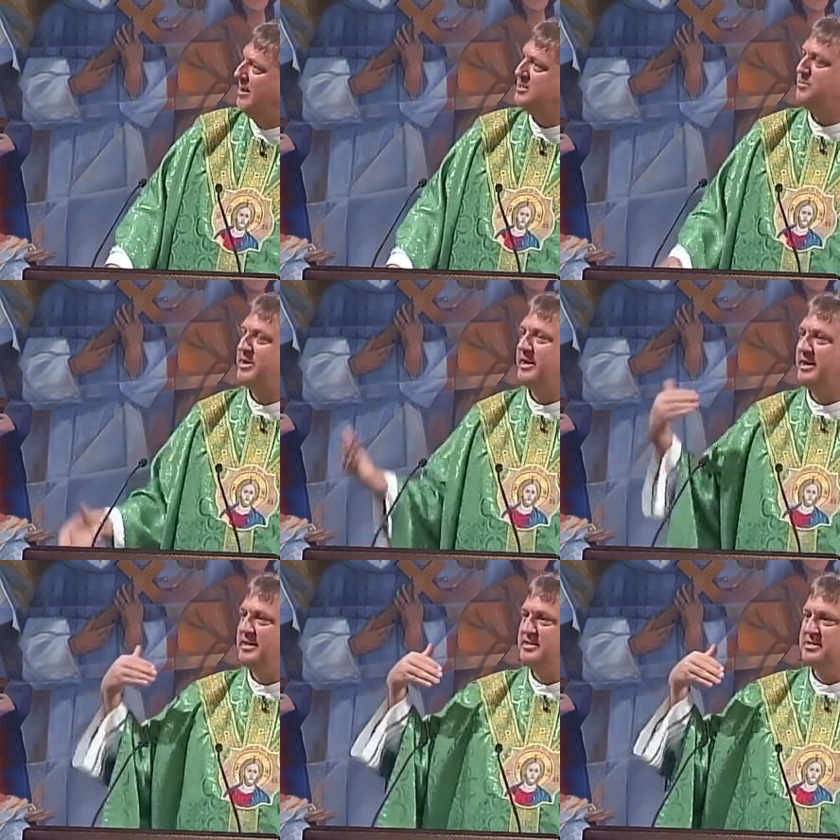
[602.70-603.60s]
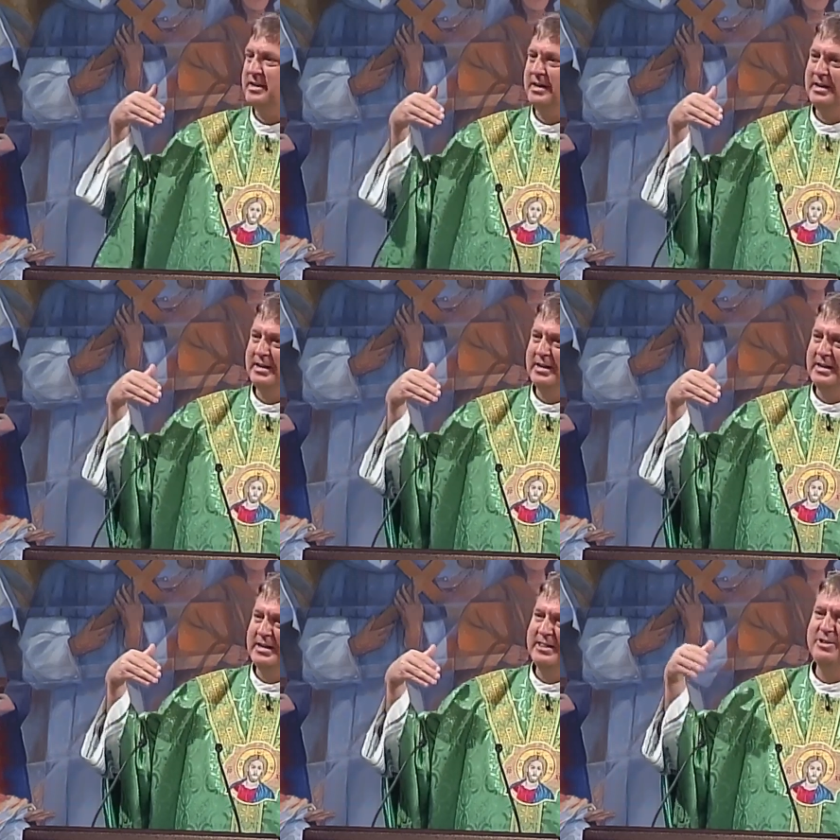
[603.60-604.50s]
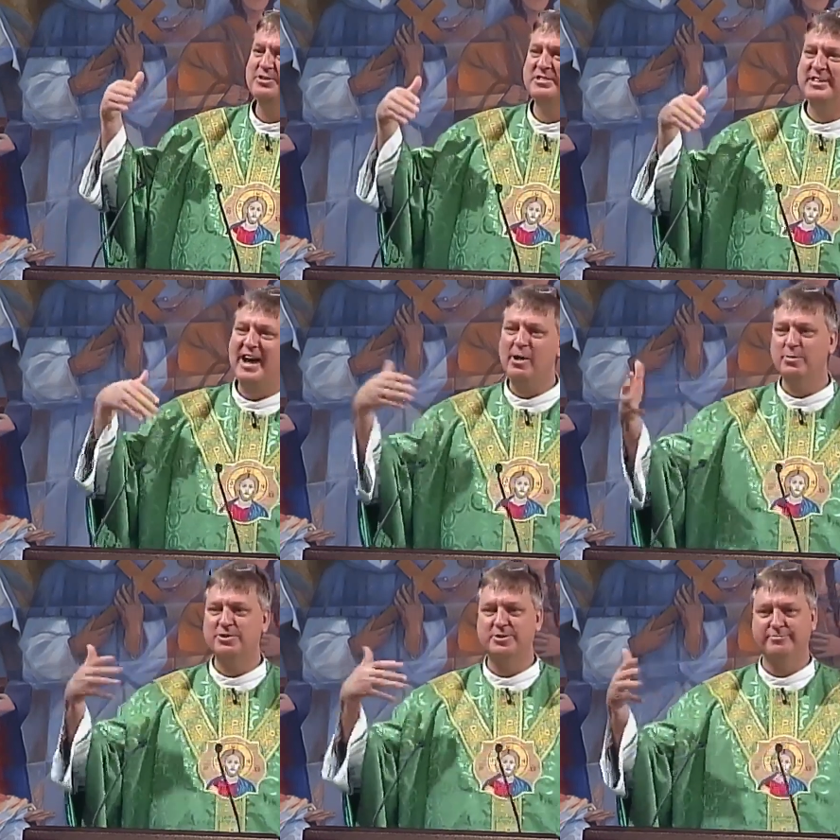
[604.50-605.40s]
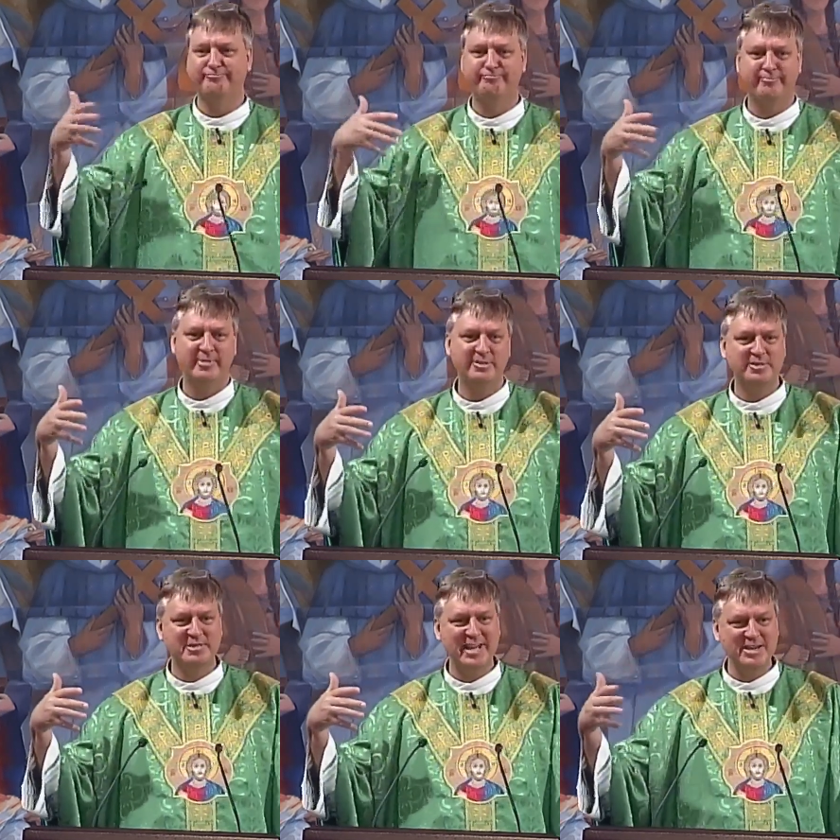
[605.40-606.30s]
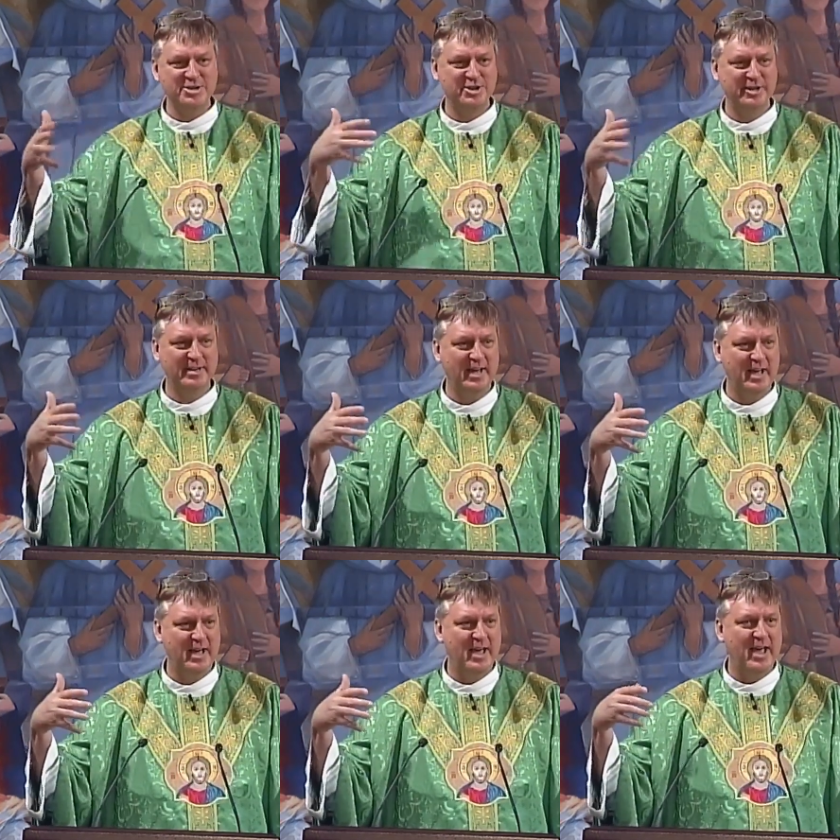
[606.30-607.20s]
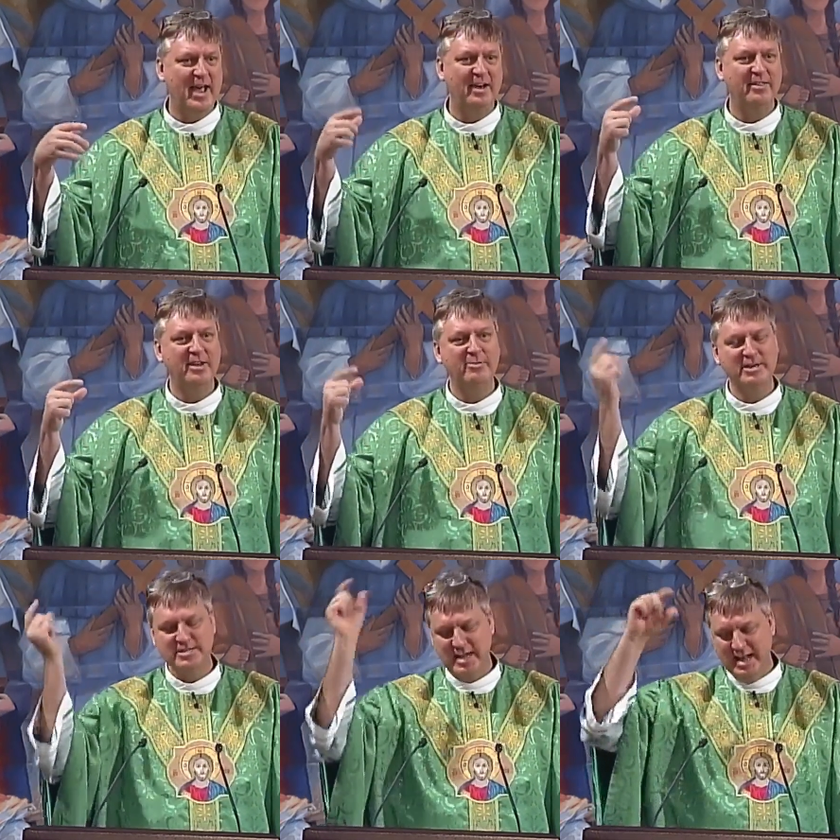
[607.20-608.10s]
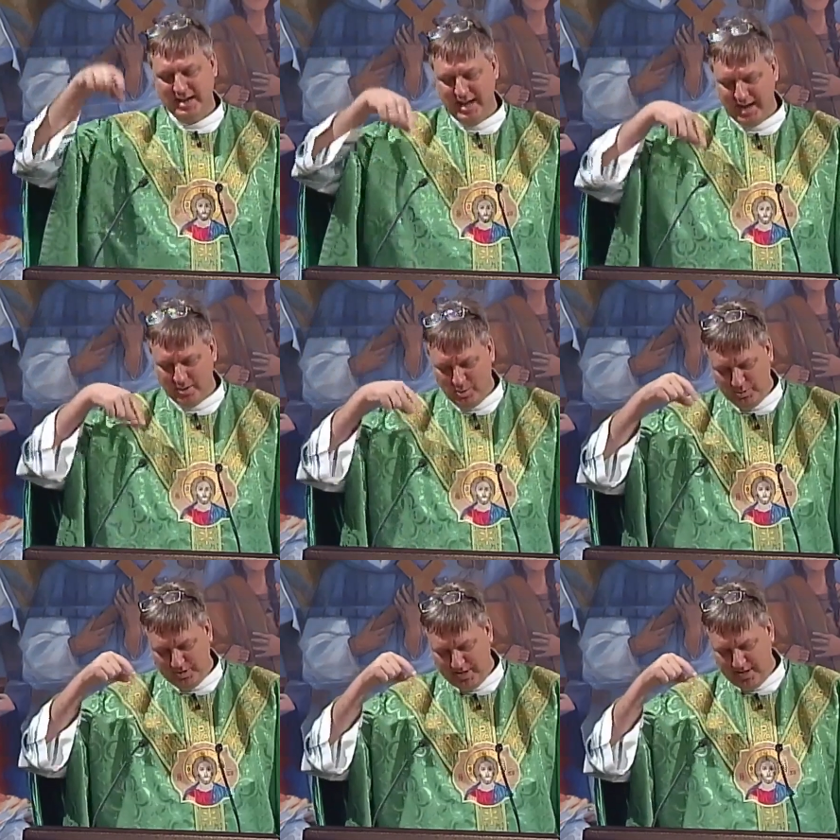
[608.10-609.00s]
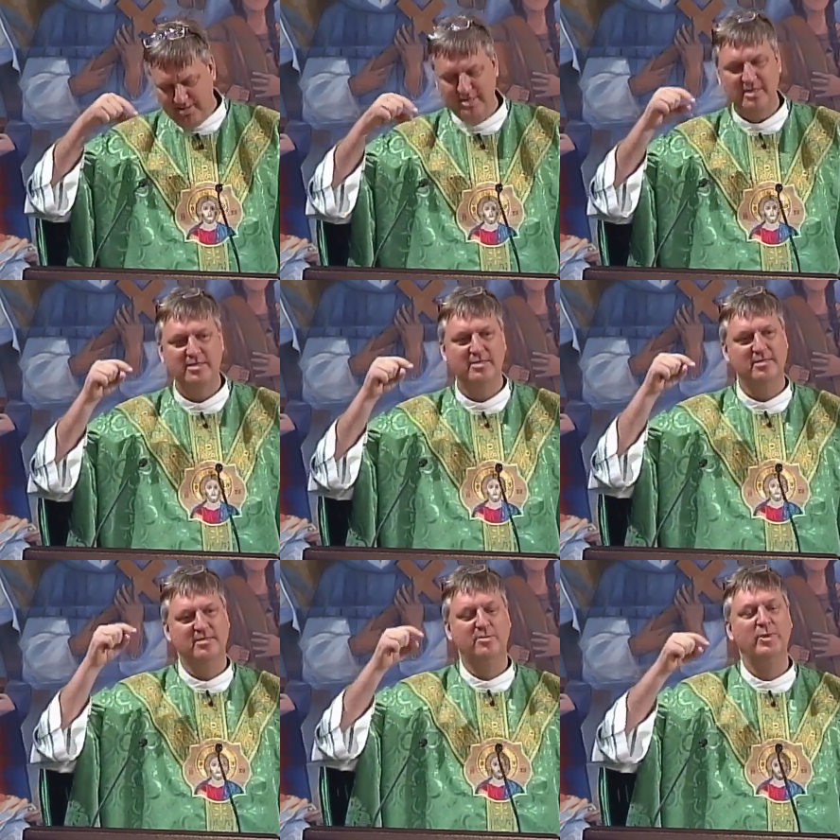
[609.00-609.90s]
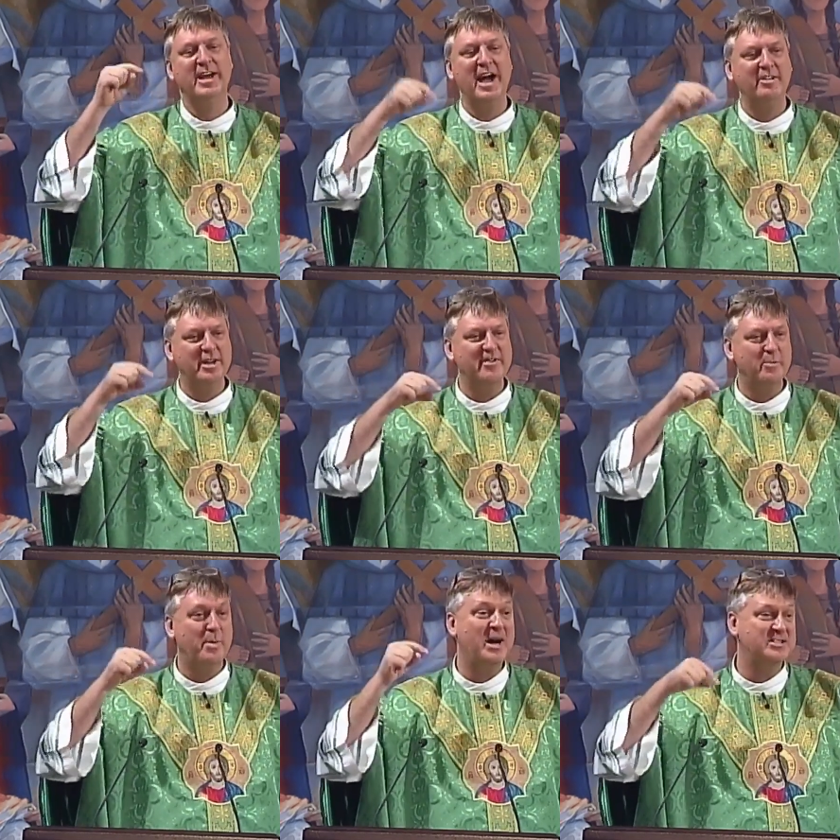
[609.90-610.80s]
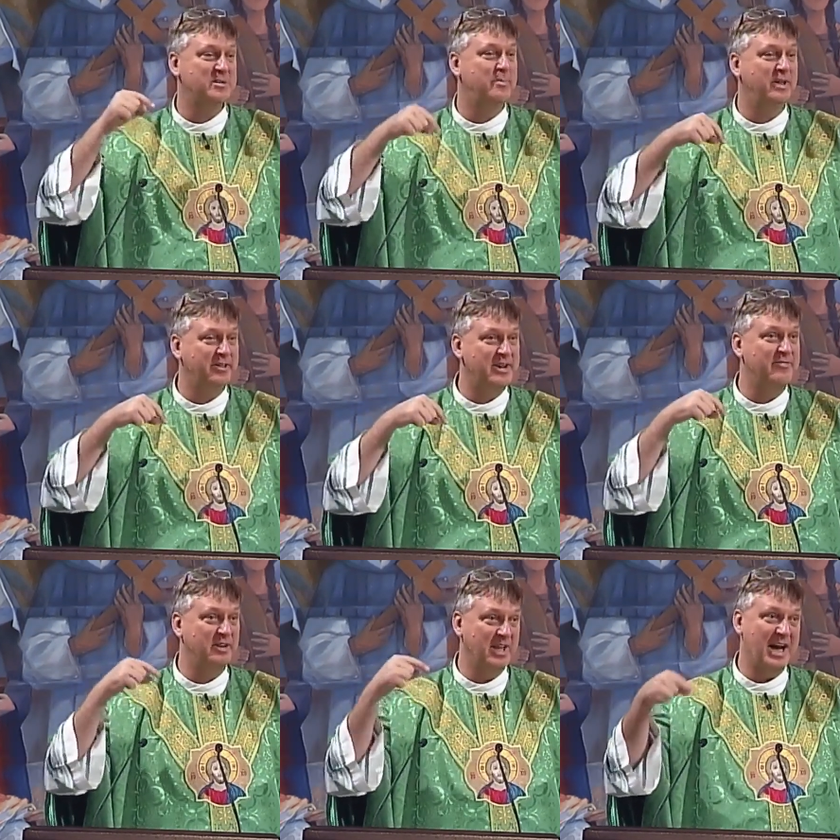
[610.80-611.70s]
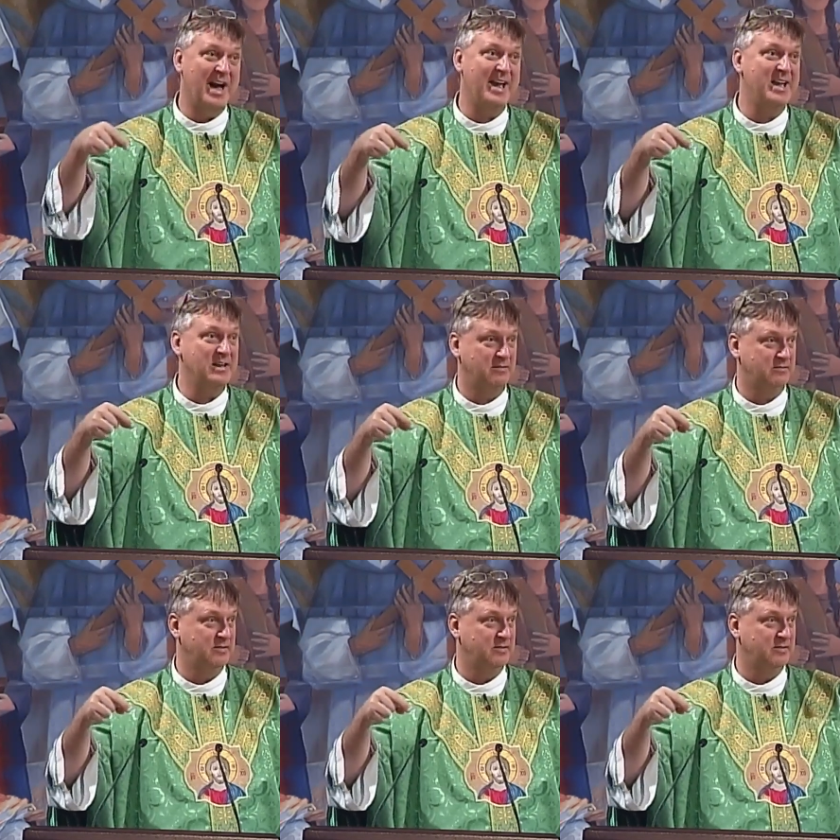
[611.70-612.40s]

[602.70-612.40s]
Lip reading: It's because there's doubt, there's tension, and there is not only the reality of a possibility of a lie,